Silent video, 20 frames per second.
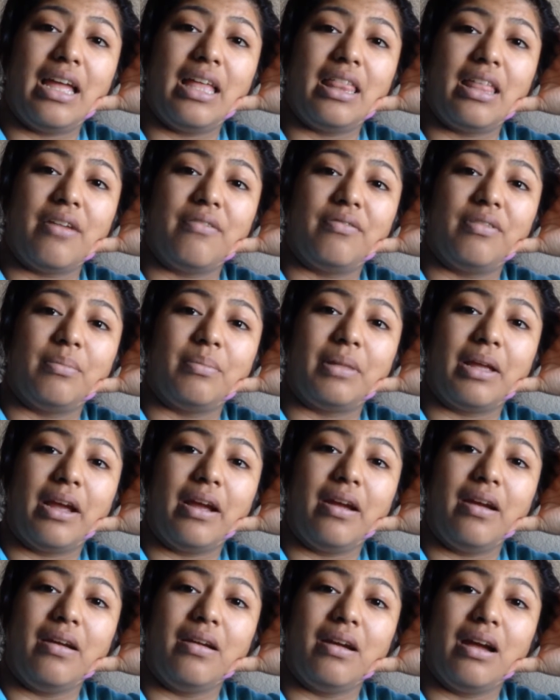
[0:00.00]
And then from
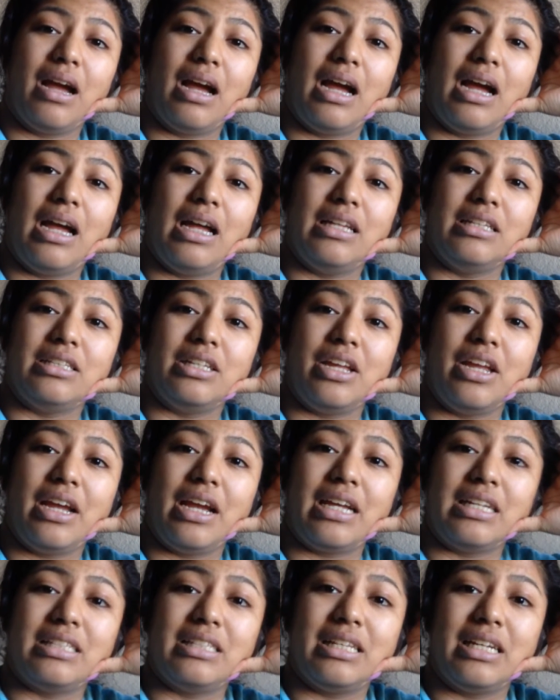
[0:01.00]
there, I see you
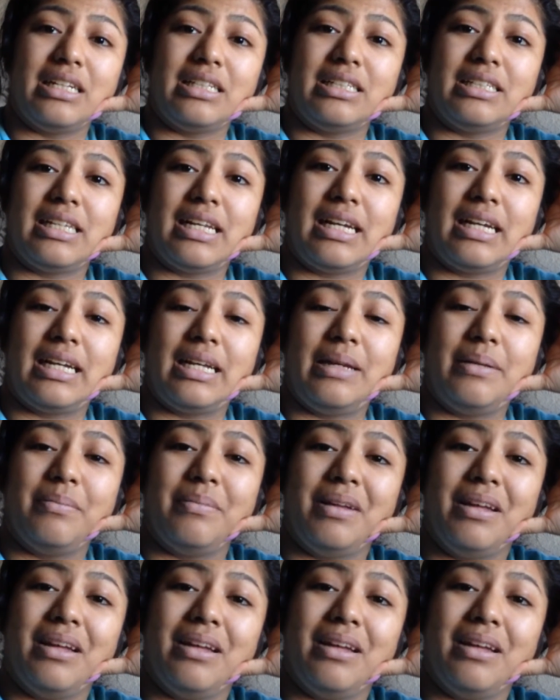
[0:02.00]
guys next time.